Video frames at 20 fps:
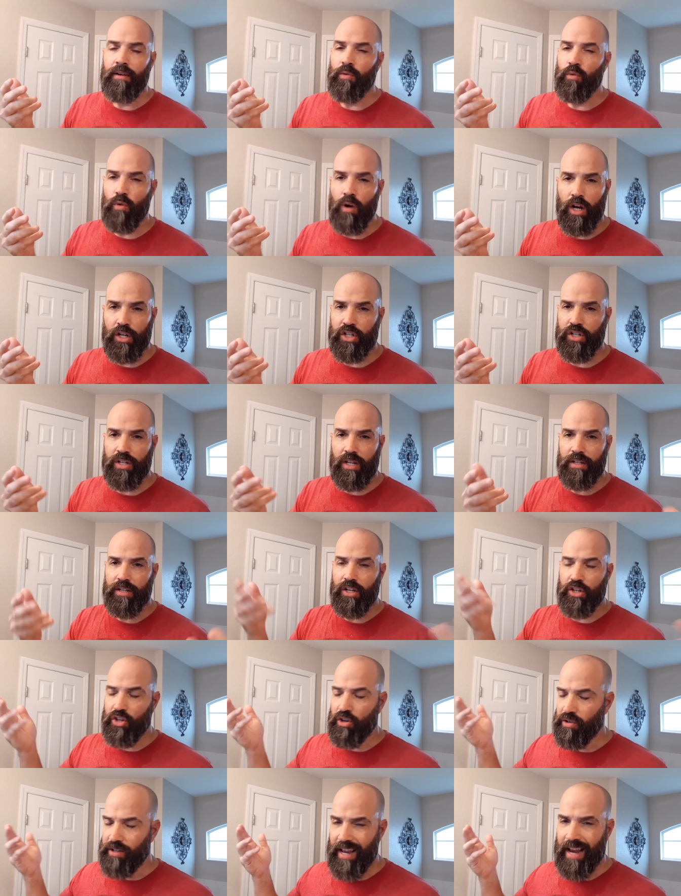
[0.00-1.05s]
washes,
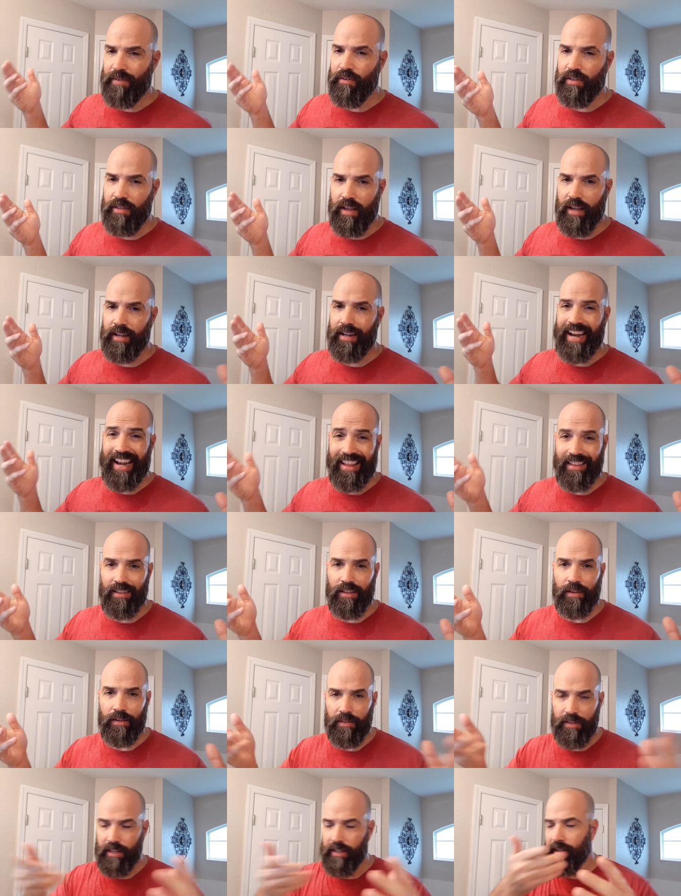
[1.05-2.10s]
conditioners, everything,
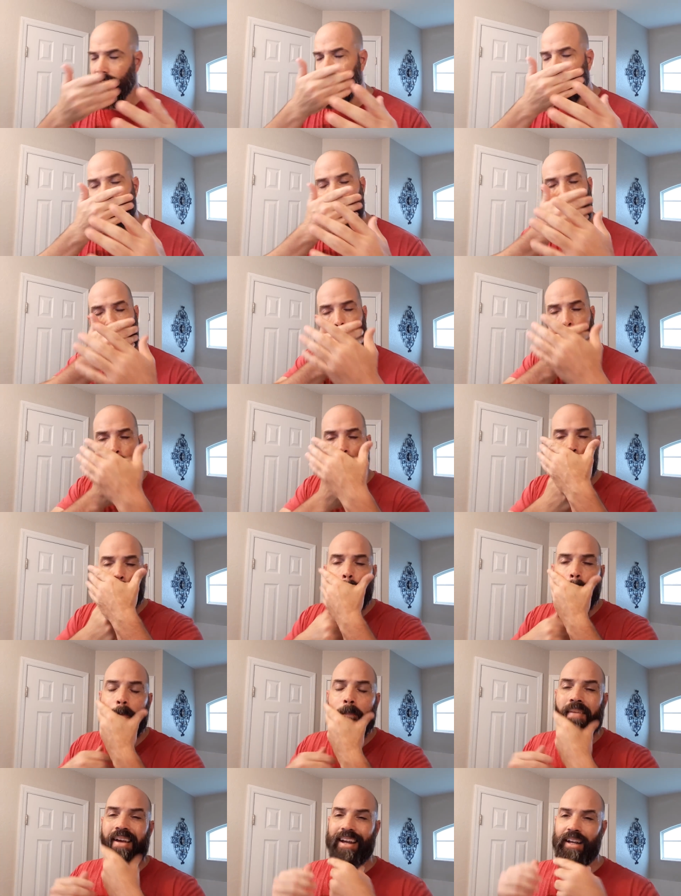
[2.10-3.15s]
anything you can think of.
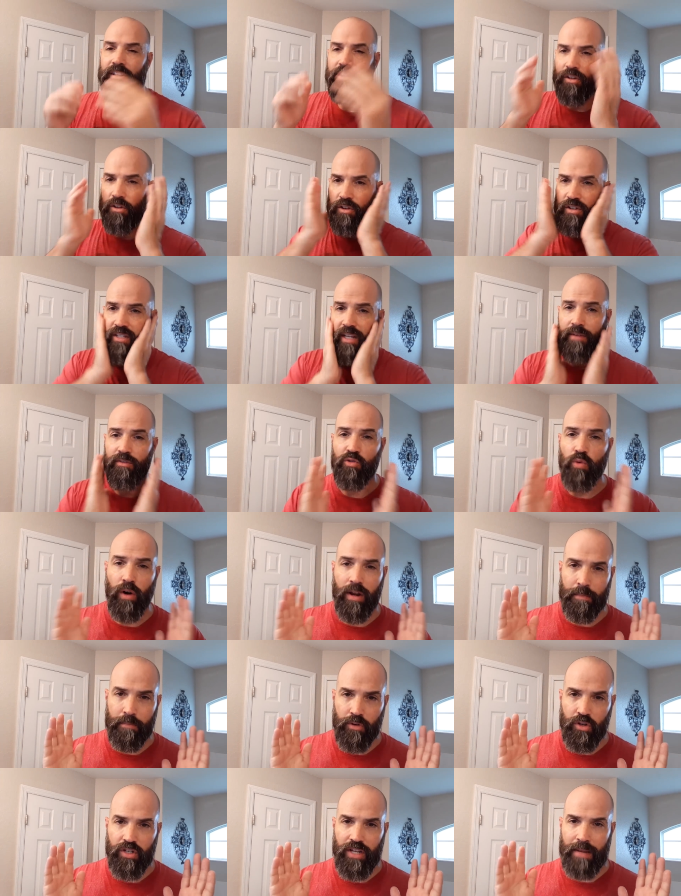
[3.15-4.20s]
And you can save
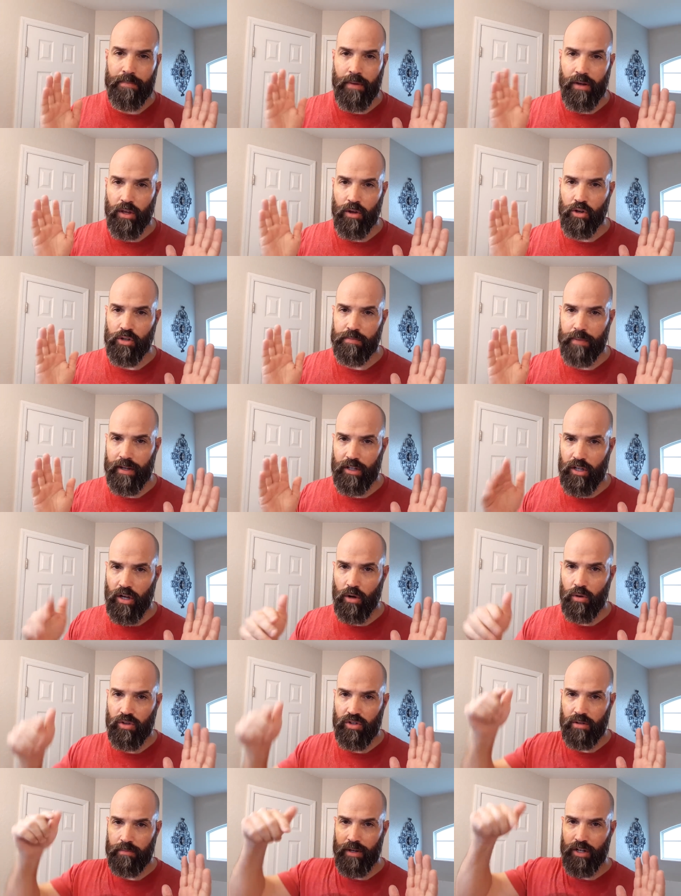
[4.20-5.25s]
20% by using my
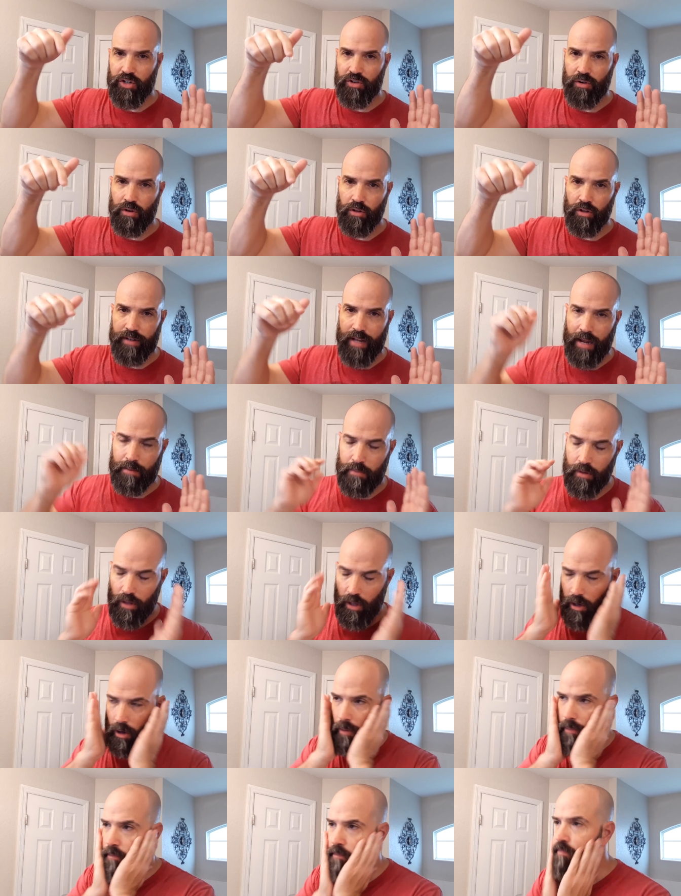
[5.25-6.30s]
code, so make sure you look down
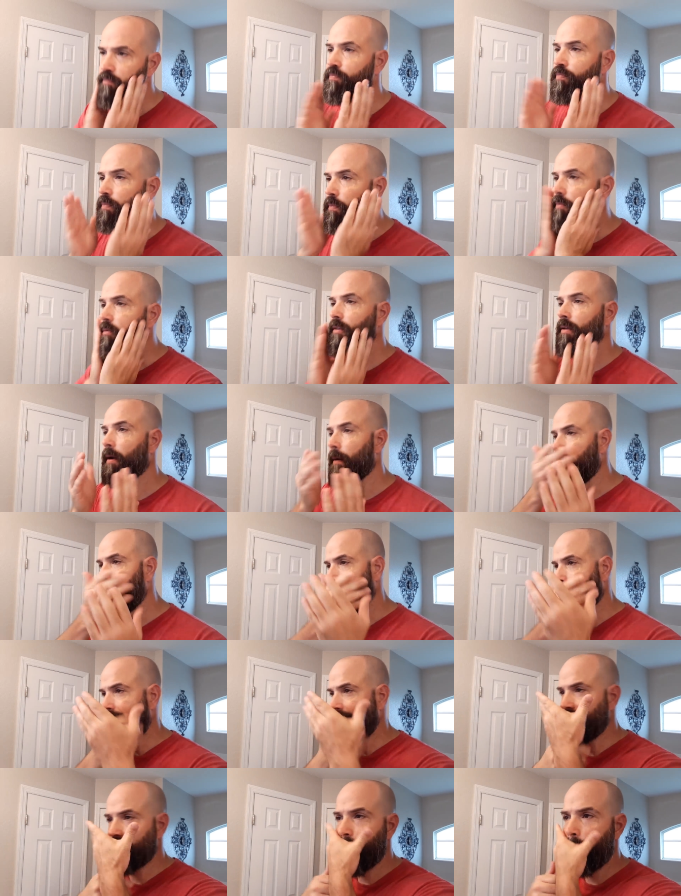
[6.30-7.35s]
below. All right,
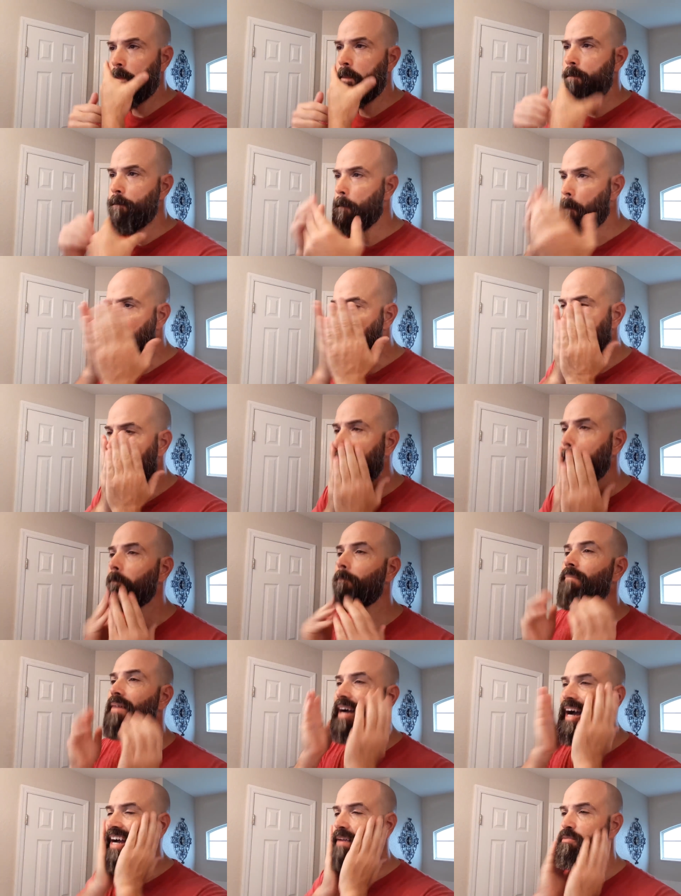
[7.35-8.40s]
guys,
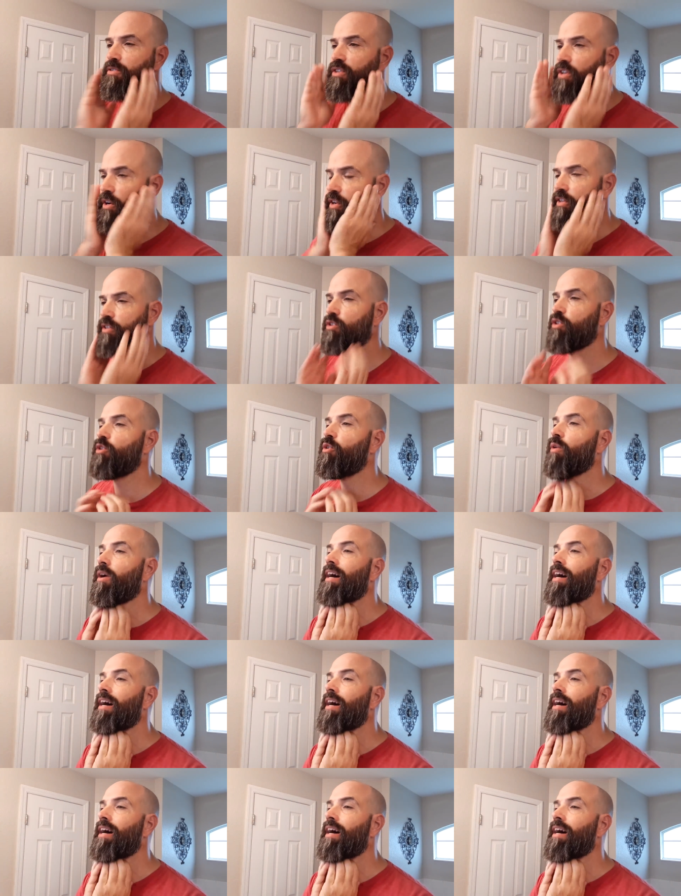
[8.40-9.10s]
I'm just going to,